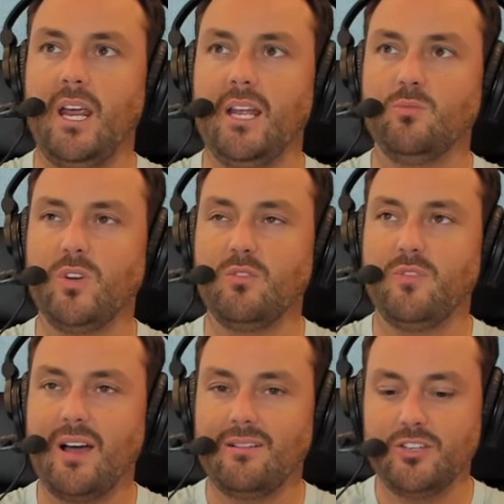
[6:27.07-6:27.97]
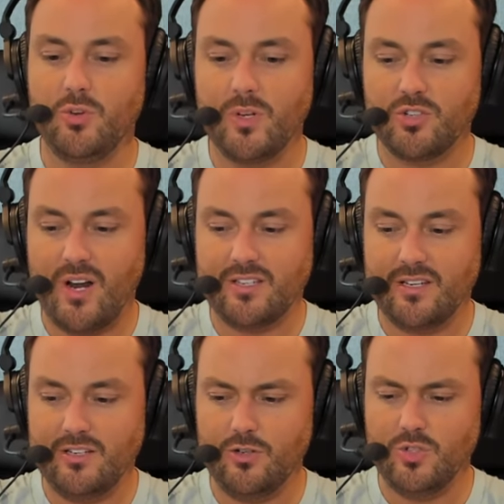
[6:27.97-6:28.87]
And when you finally do
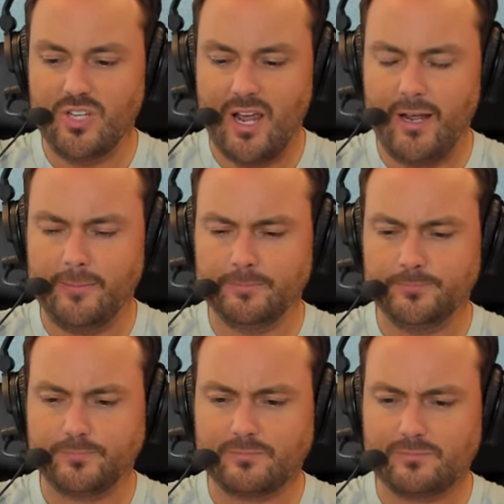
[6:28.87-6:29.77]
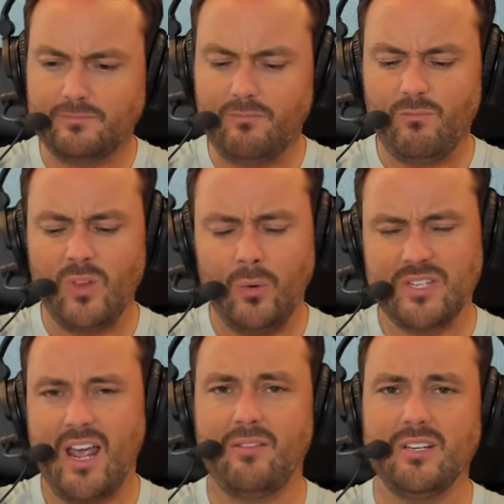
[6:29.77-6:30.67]
address it, you say, I
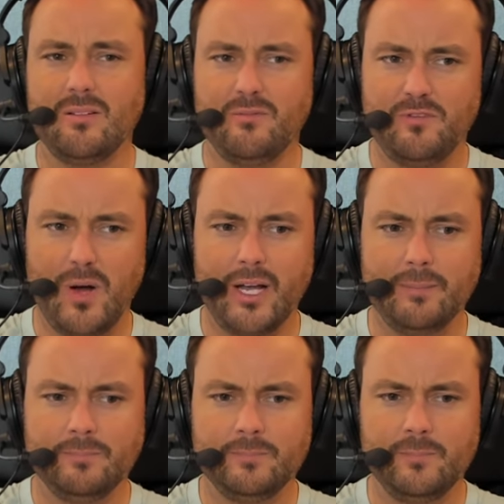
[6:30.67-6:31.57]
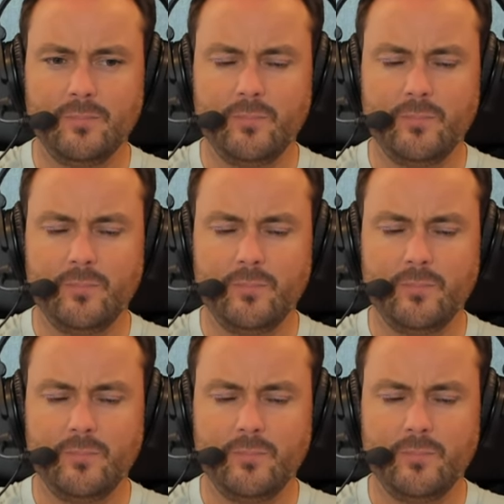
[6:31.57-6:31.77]
was having some fun.